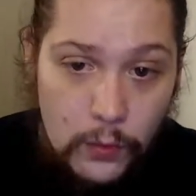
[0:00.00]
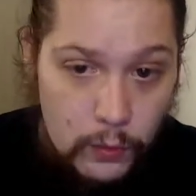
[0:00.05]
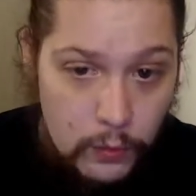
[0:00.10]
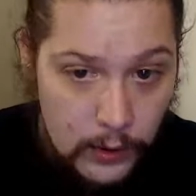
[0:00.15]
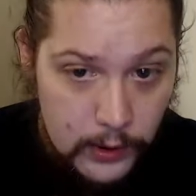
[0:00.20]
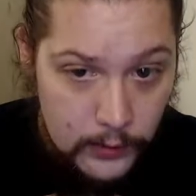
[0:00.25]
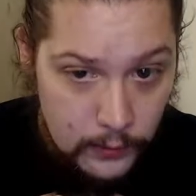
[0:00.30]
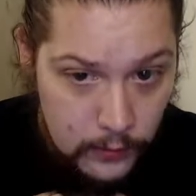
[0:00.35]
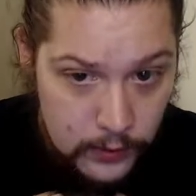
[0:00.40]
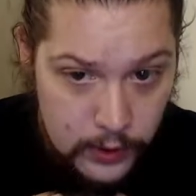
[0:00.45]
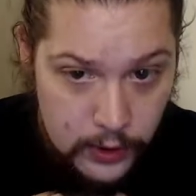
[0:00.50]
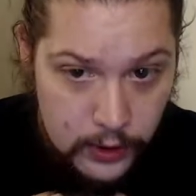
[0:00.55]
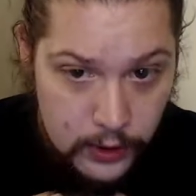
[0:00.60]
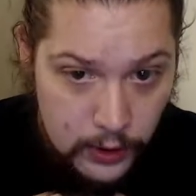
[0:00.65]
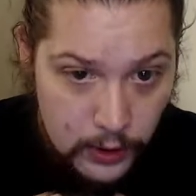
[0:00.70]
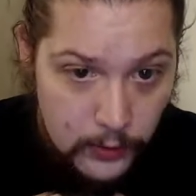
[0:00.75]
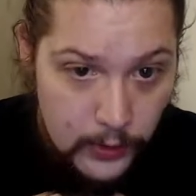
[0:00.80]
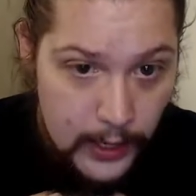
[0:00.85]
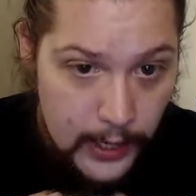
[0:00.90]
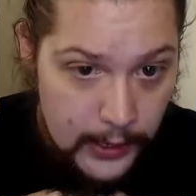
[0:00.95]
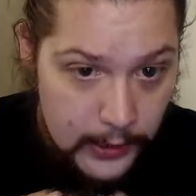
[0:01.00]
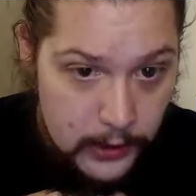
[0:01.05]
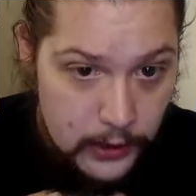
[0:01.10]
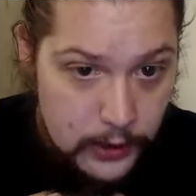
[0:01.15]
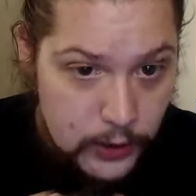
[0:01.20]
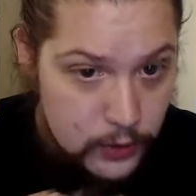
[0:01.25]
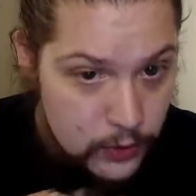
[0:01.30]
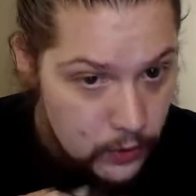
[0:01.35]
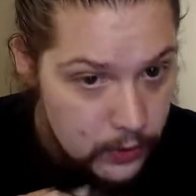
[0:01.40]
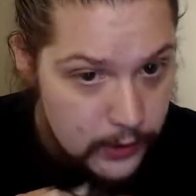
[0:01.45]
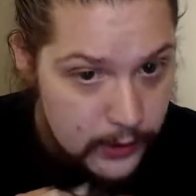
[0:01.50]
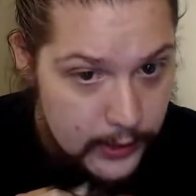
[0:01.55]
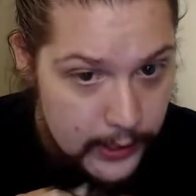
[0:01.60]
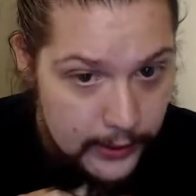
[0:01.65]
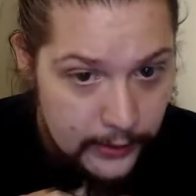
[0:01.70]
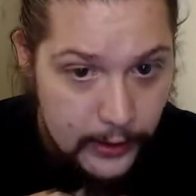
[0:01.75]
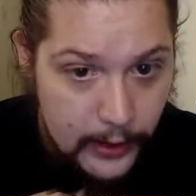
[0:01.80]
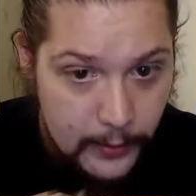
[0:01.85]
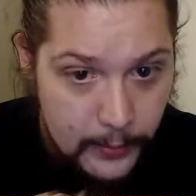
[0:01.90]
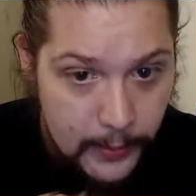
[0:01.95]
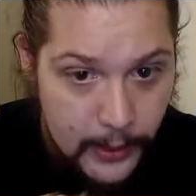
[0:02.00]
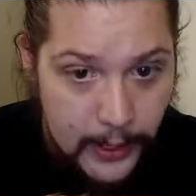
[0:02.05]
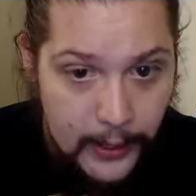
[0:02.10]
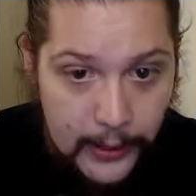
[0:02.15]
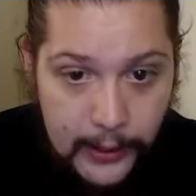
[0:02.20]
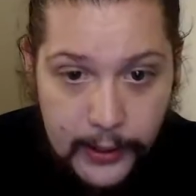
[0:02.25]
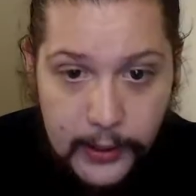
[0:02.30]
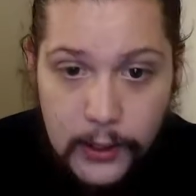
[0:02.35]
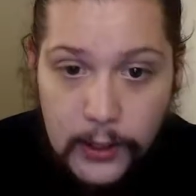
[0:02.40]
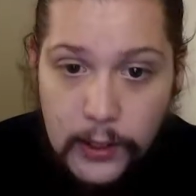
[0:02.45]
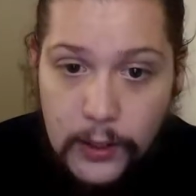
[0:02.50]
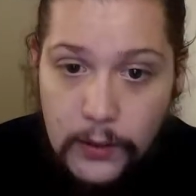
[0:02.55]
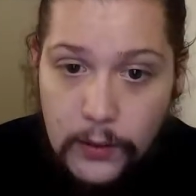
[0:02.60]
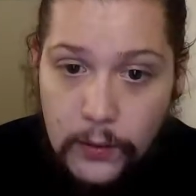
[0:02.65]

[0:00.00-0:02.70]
What was so extraordinary about it?